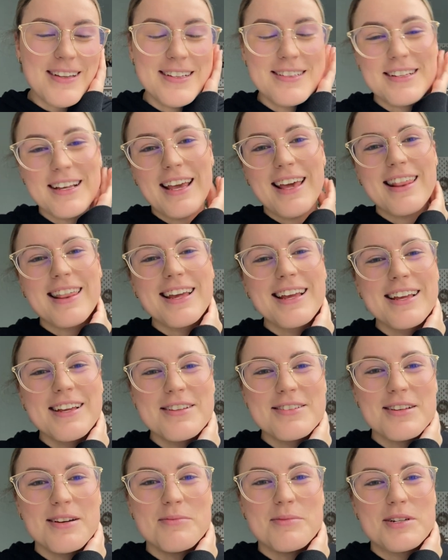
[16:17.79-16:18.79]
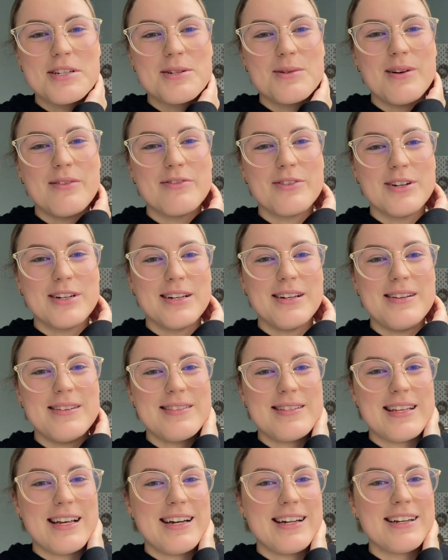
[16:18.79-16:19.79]
yeah, thank you so much to everyone who's
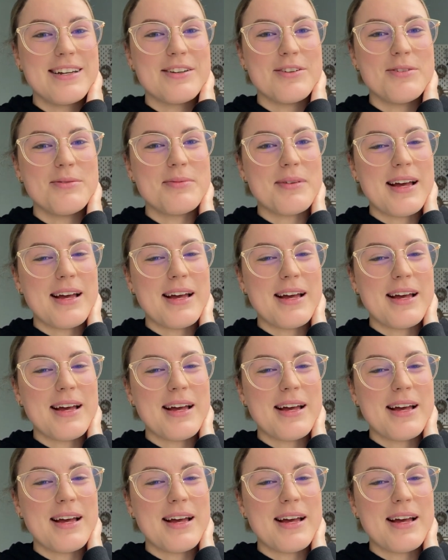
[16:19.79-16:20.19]
signed up,